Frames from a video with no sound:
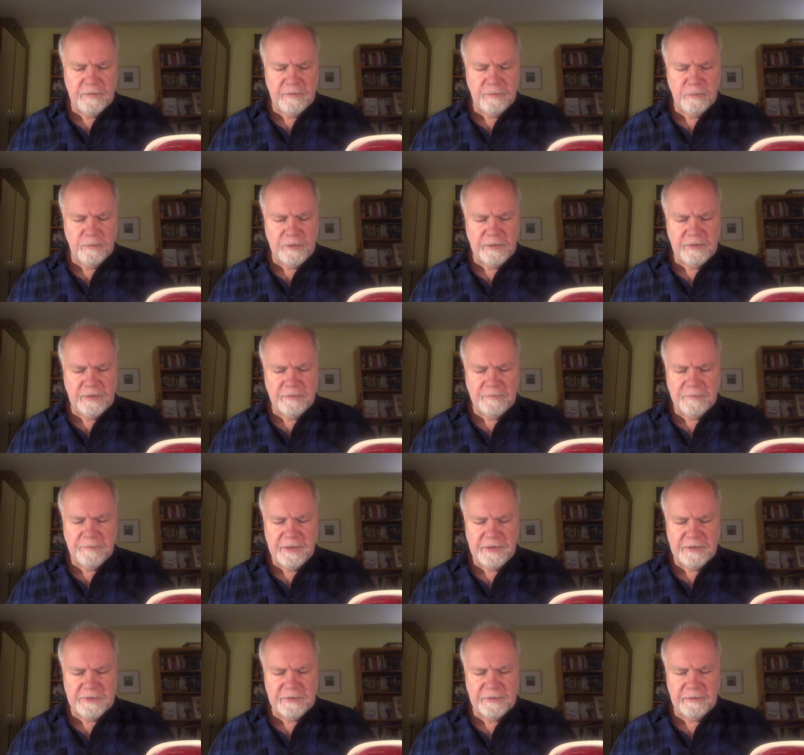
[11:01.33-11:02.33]
waited
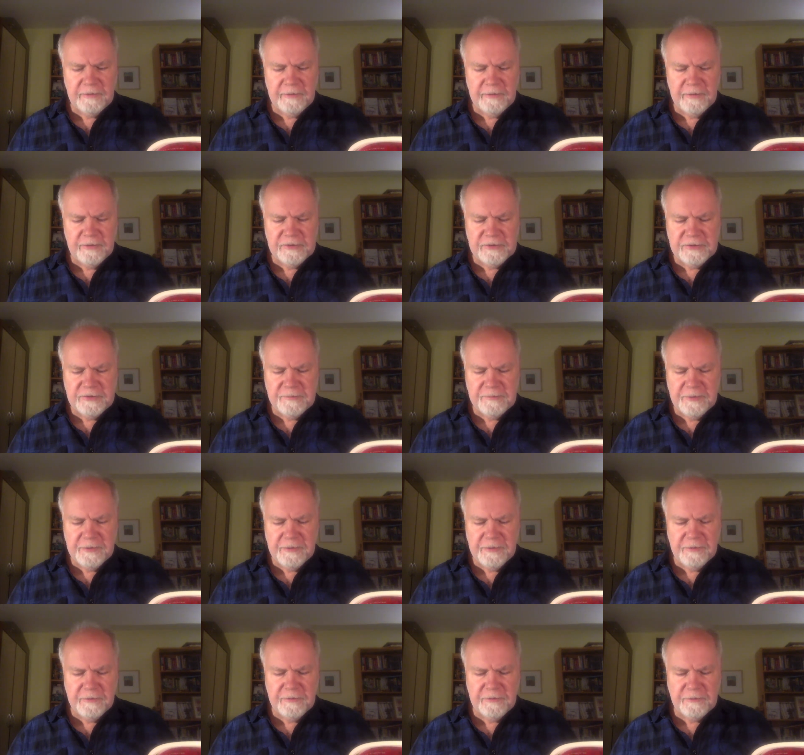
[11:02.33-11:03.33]
patiently as she
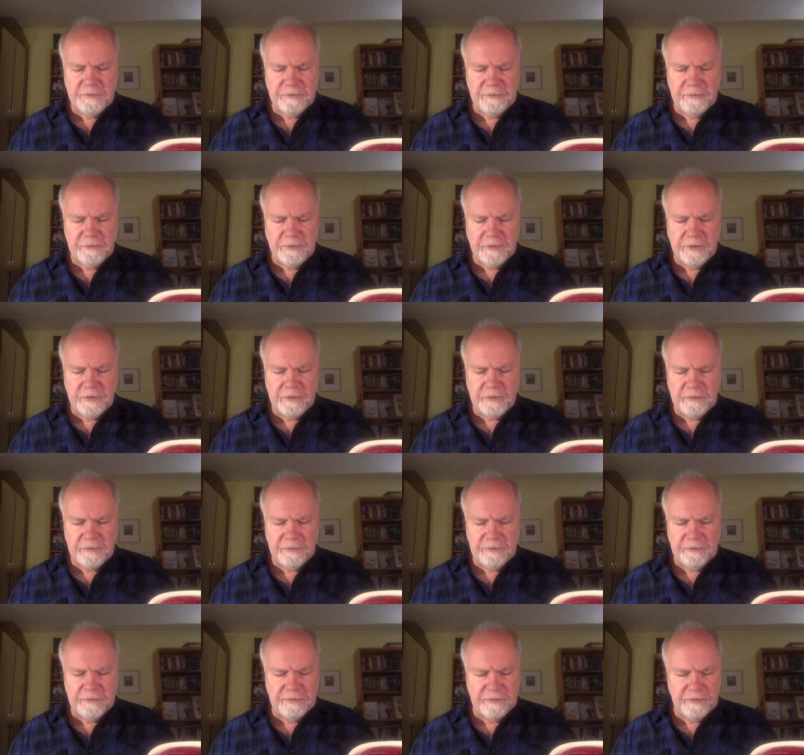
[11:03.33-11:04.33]
peered into the
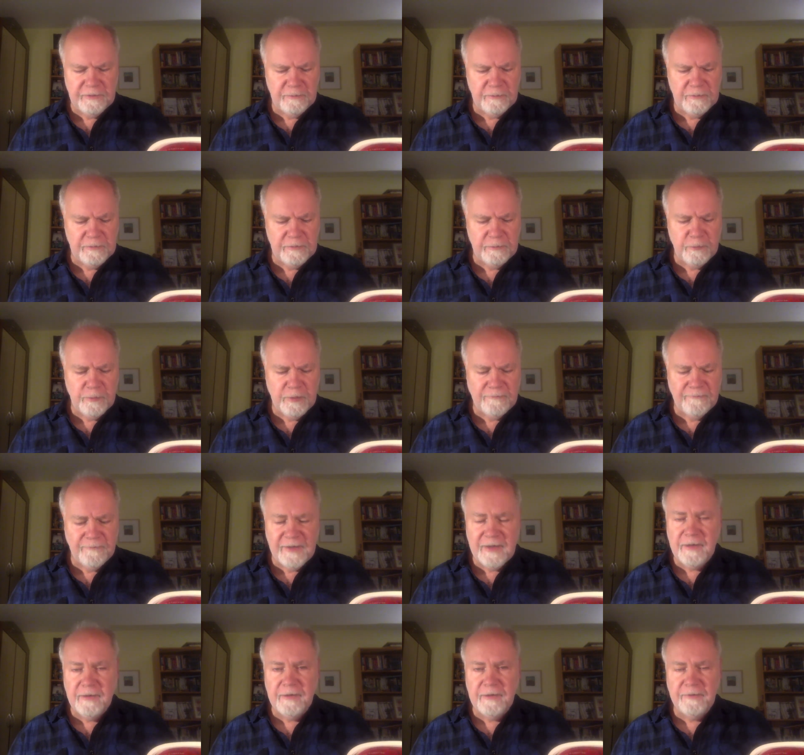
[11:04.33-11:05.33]
darkness that was
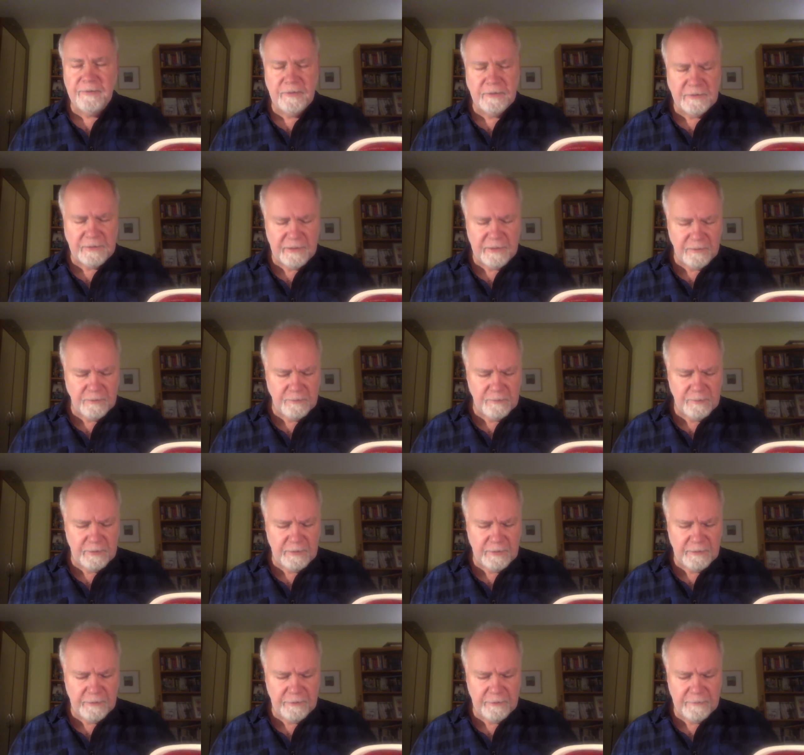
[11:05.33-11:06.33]
veiling the town
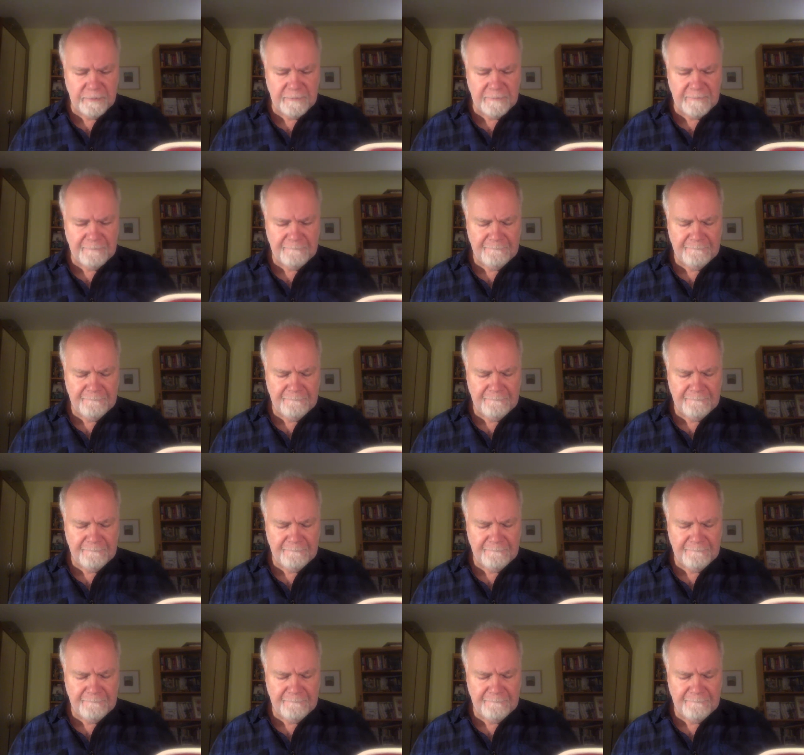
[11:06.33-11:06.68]
beneath her.